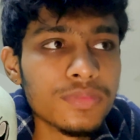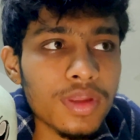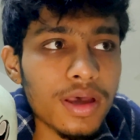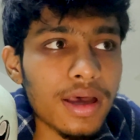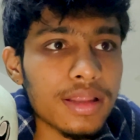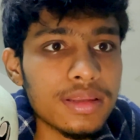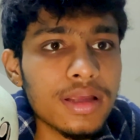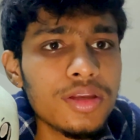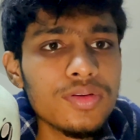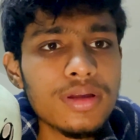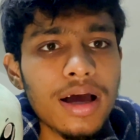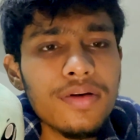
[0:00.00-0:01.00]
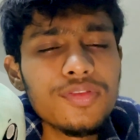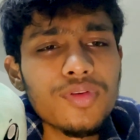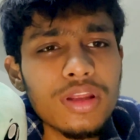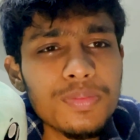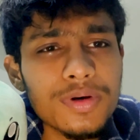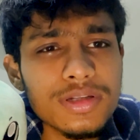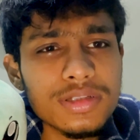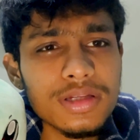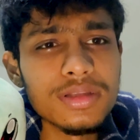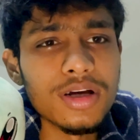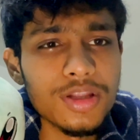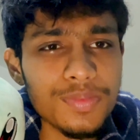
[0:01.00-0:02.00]
and then you'll have 20%, 30%
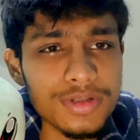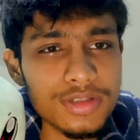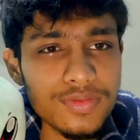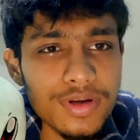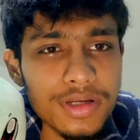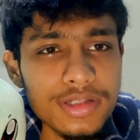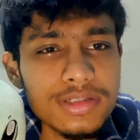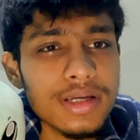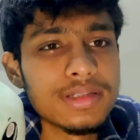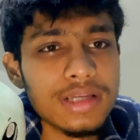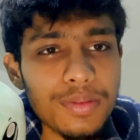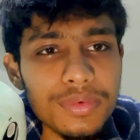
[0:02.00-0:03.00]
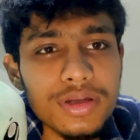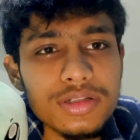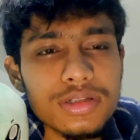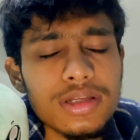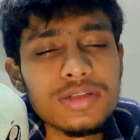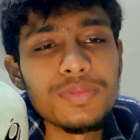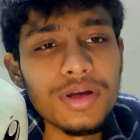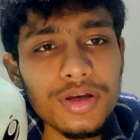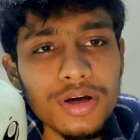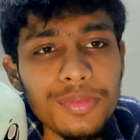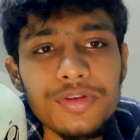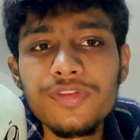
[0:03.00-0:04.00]
weightage examination as
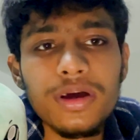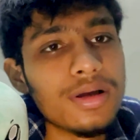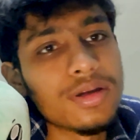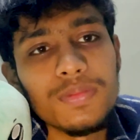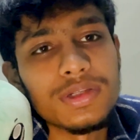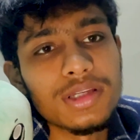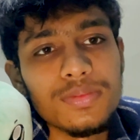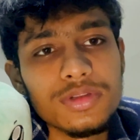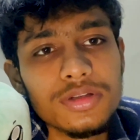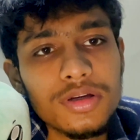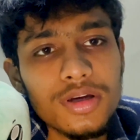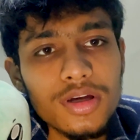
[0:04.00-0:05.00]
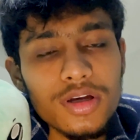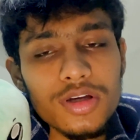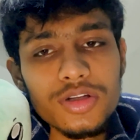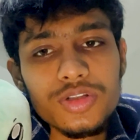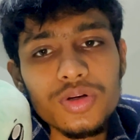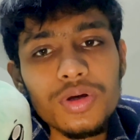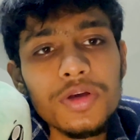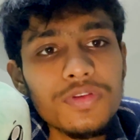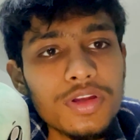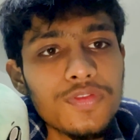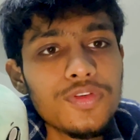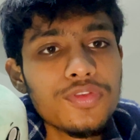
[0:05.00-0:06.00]
midterm and final term exams. So even
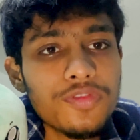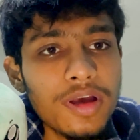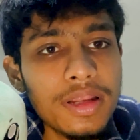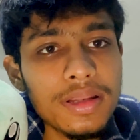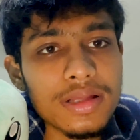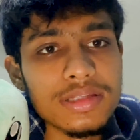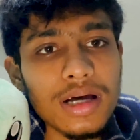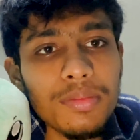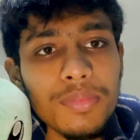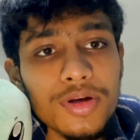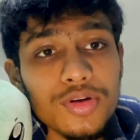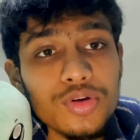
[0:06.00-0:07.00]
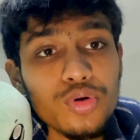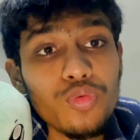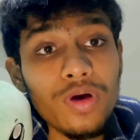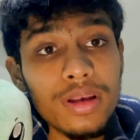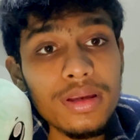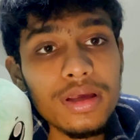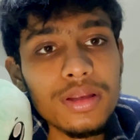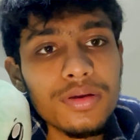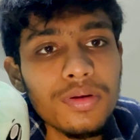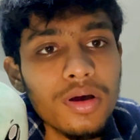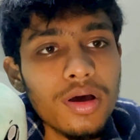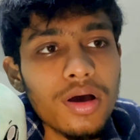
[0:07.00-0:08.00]
if you fail in the exam, but you do well
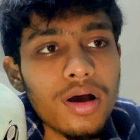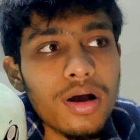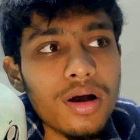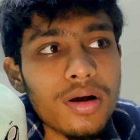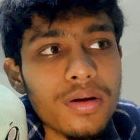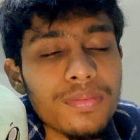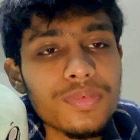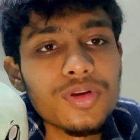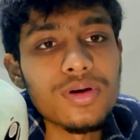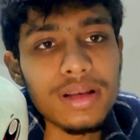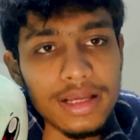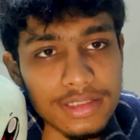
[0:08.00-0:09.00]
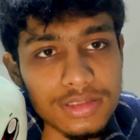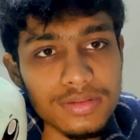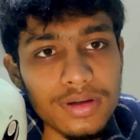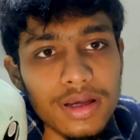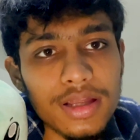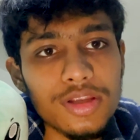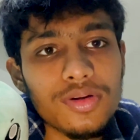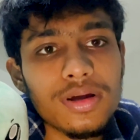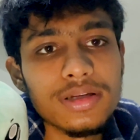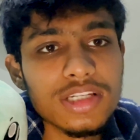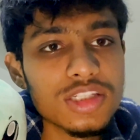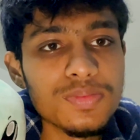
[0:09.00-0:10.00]
in your class and your
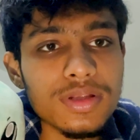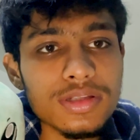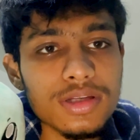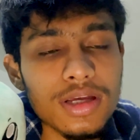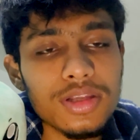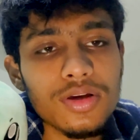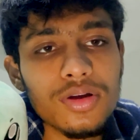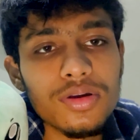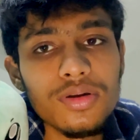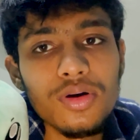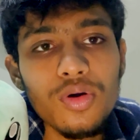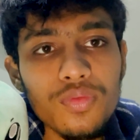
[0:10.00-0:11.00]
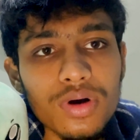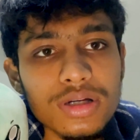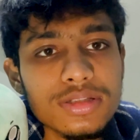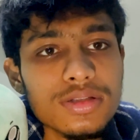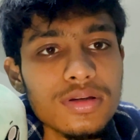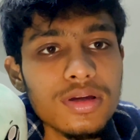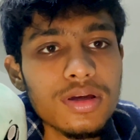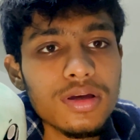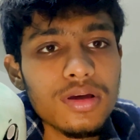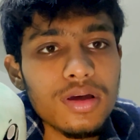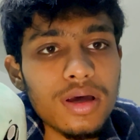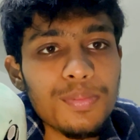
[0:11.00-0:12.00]
assessments and your homeworks,
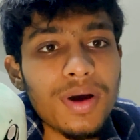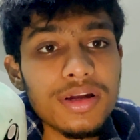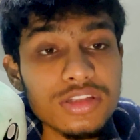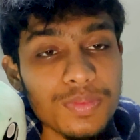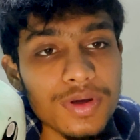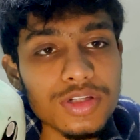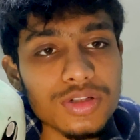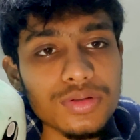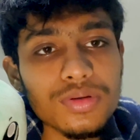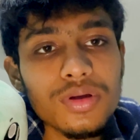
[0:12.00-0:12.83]
participation,